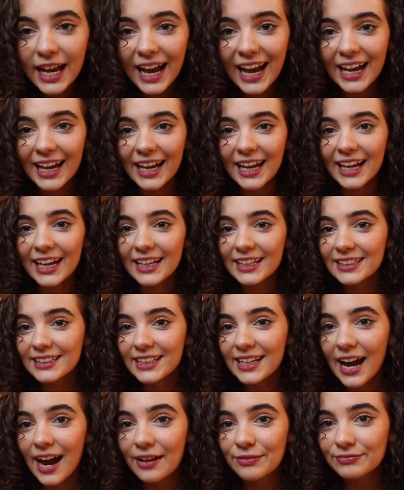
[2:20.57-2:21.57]
And
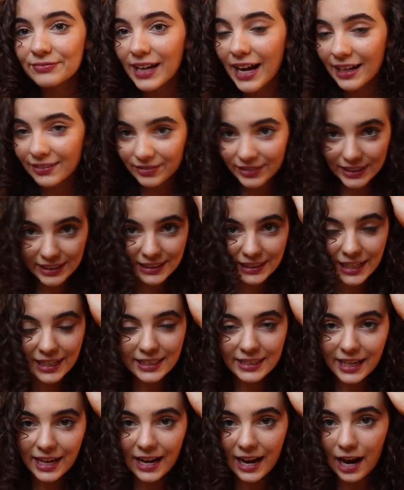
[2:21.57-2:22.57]
yeah, I really like that,